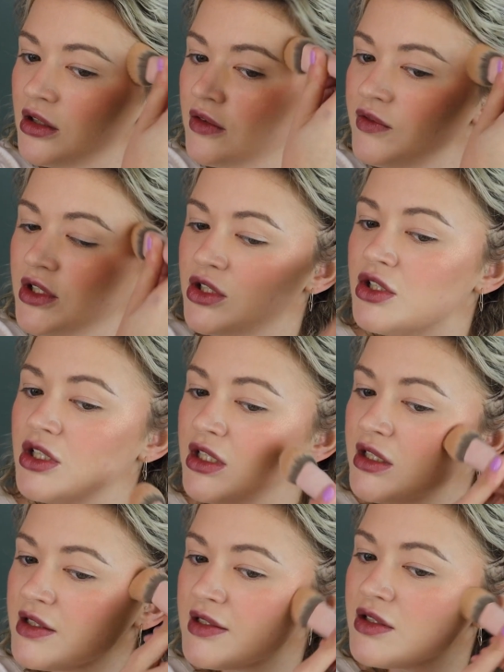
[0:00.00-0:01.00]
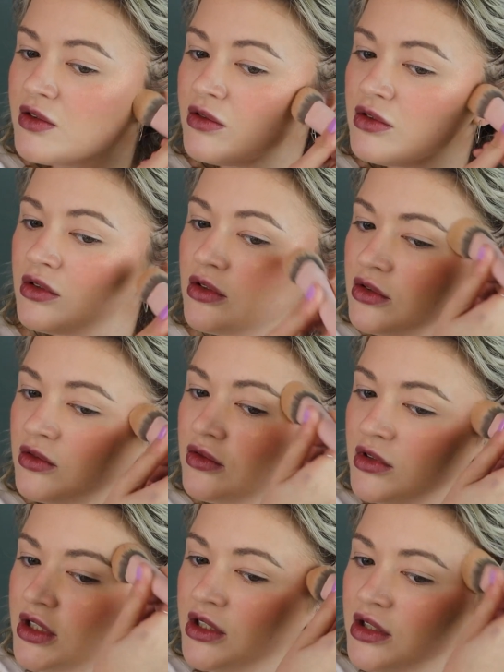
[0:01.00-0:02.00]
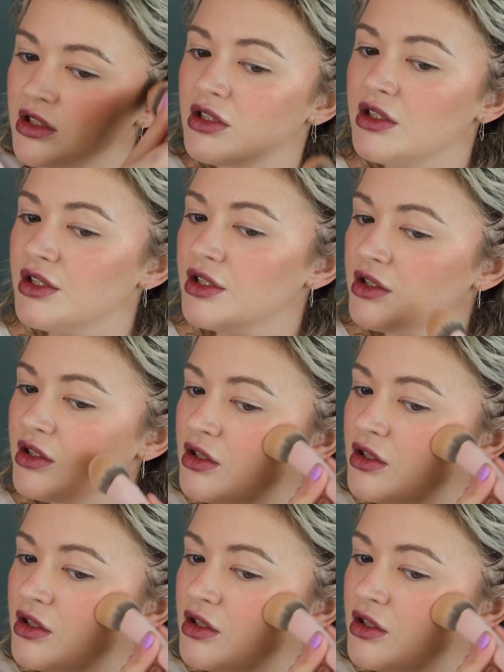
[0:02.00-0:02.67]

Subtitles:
of the cheeks right on